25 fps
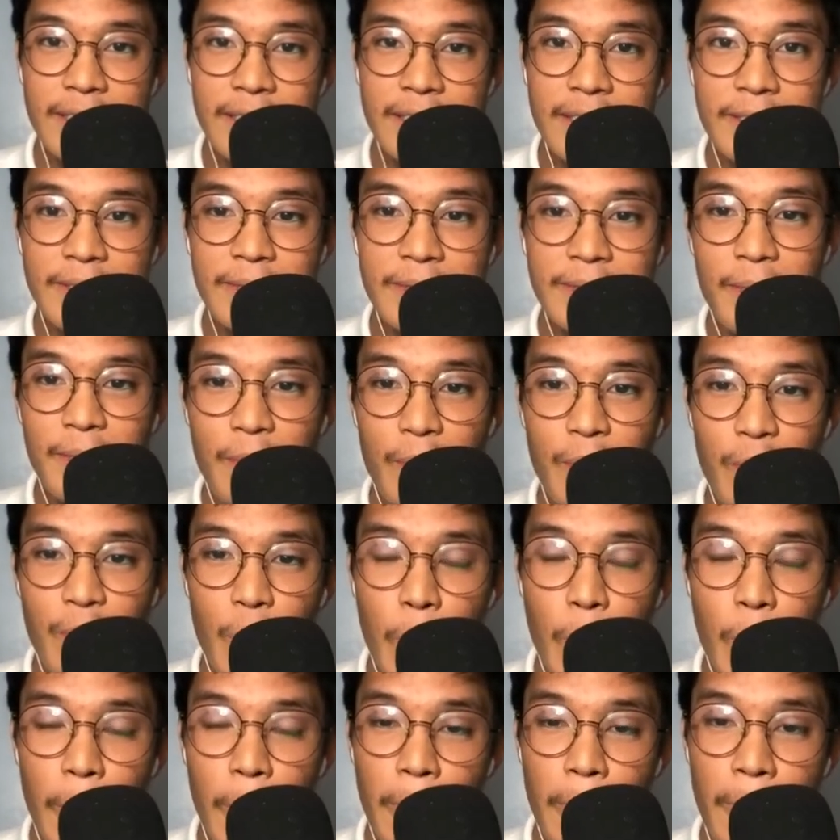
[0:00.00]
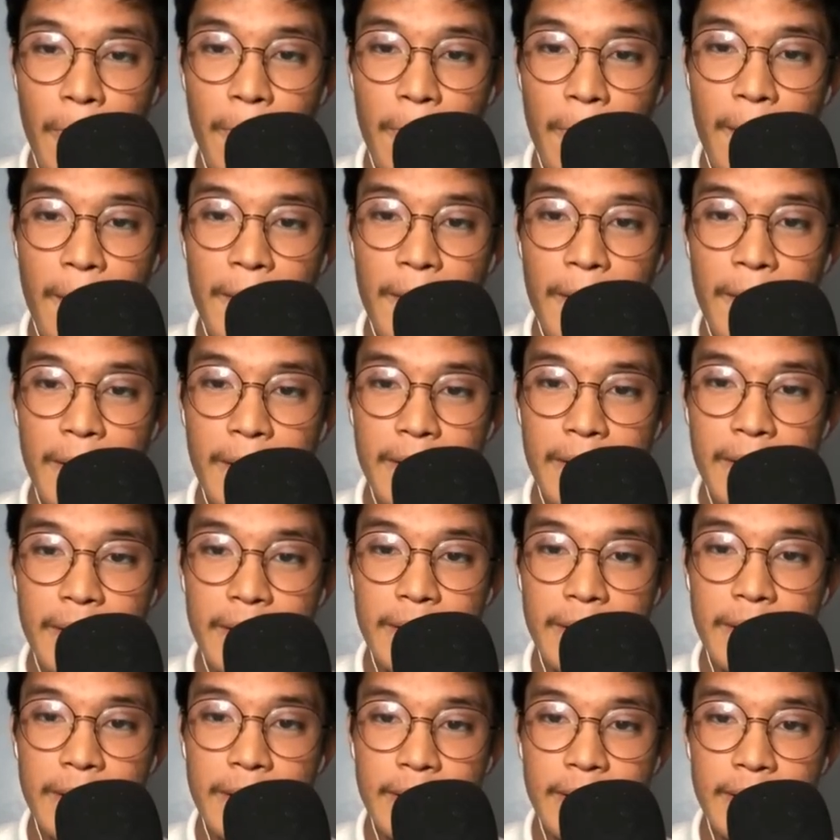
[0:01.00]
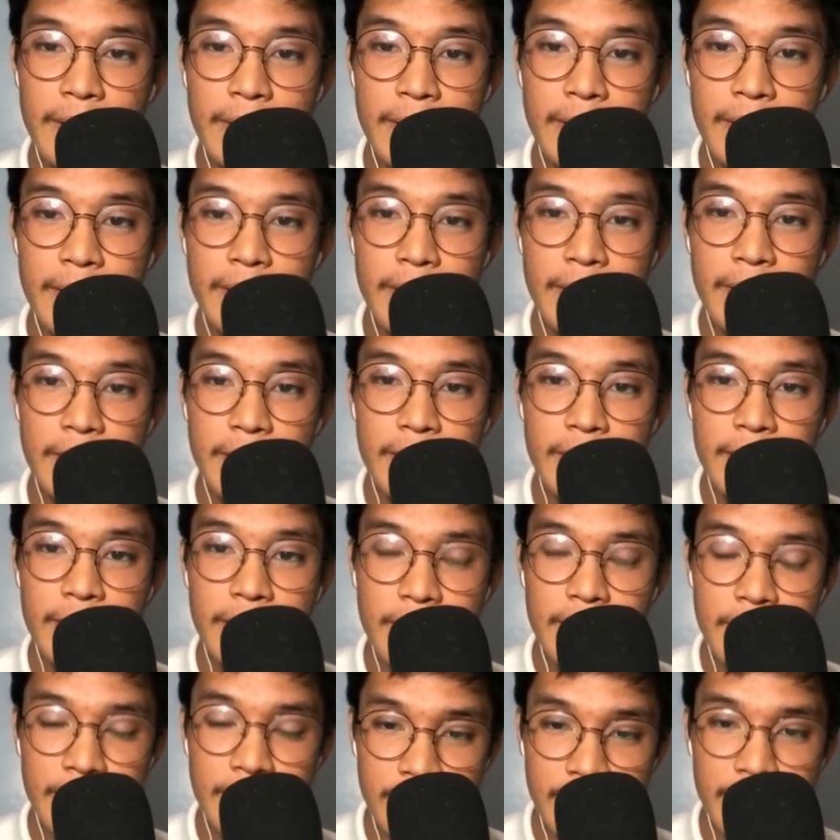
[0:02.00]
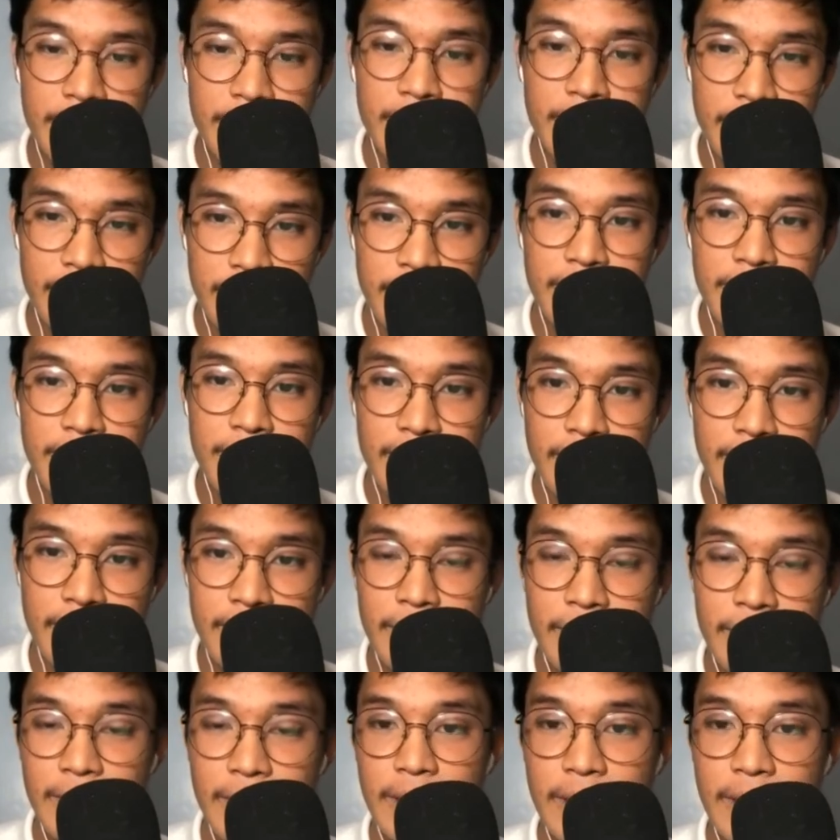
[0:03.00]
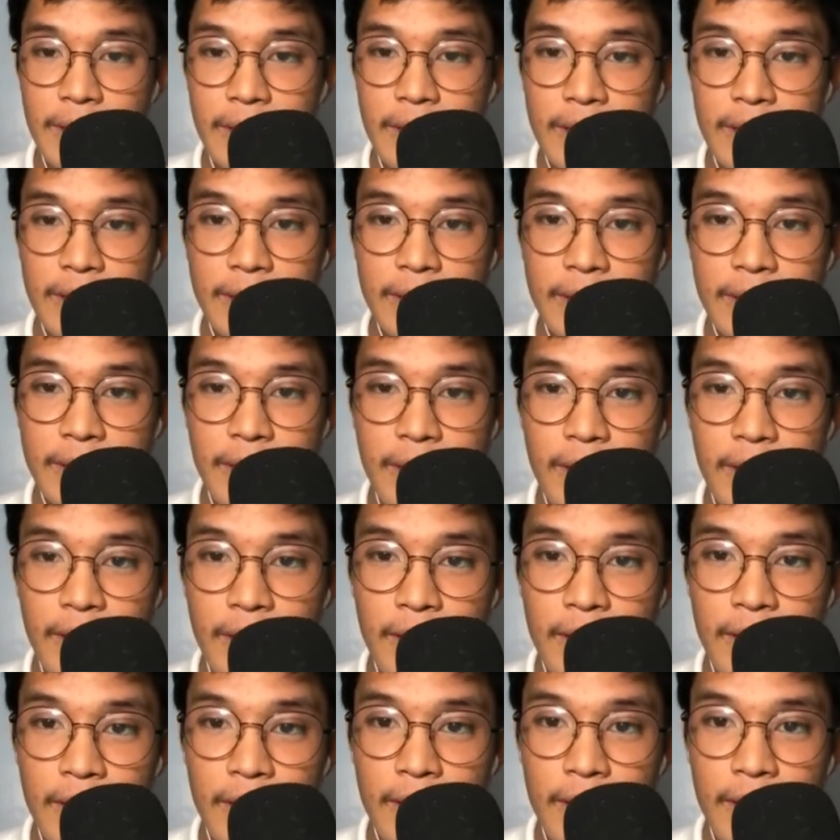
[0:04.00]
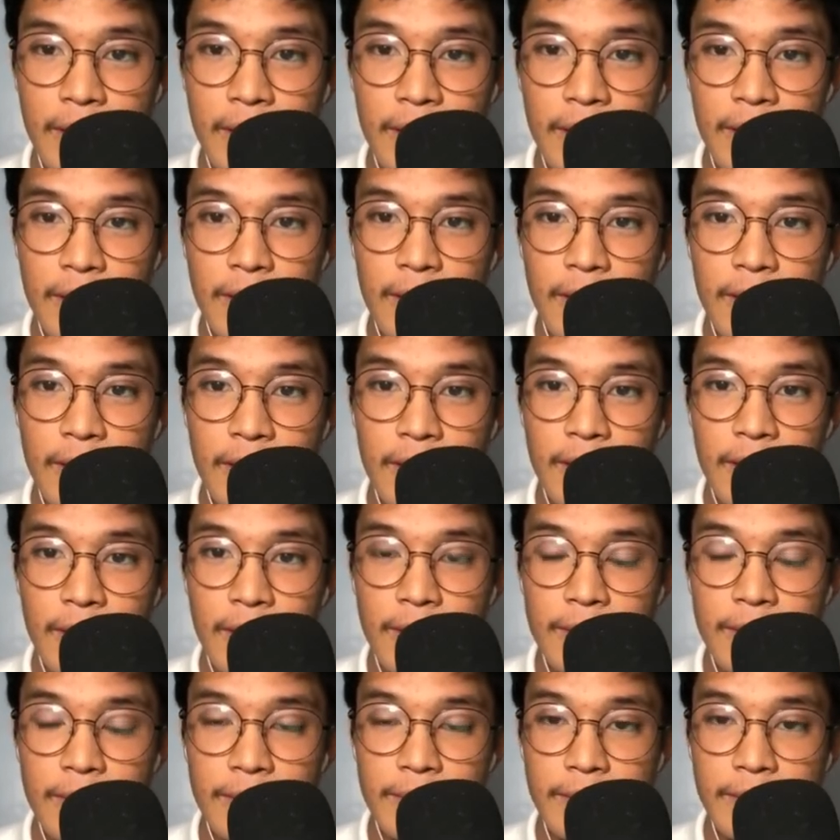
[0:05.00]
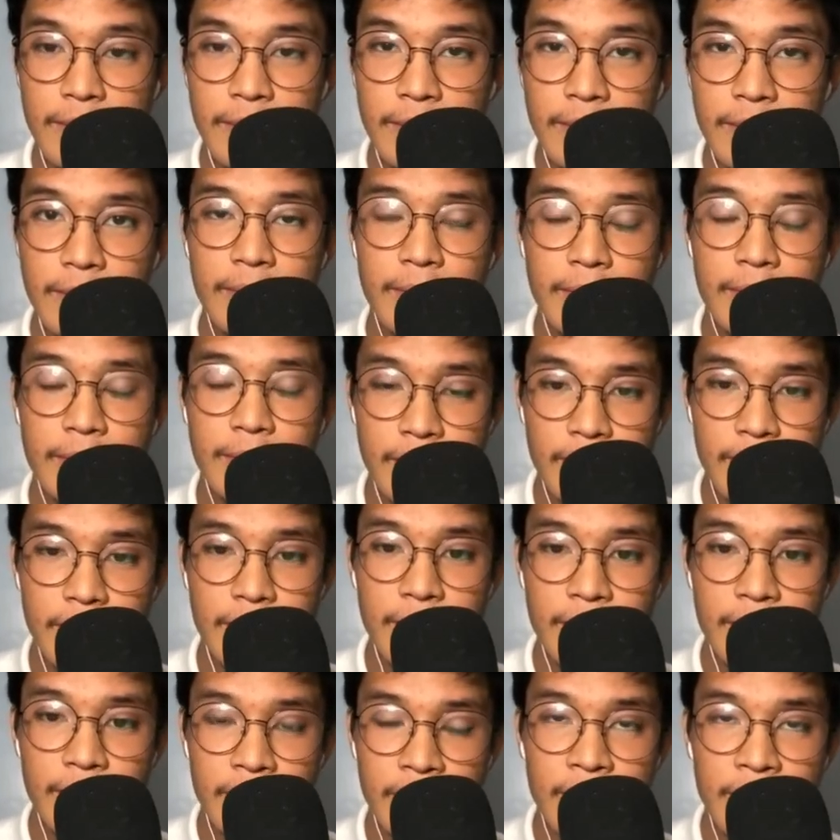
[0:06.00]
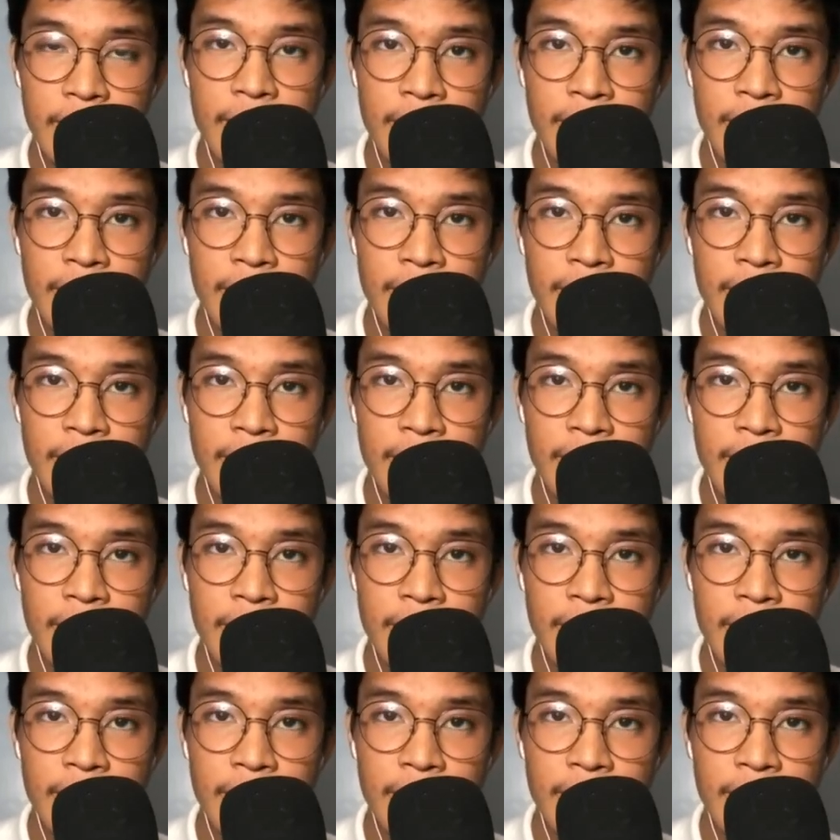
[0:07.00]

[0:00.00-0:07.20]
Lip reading: (silent)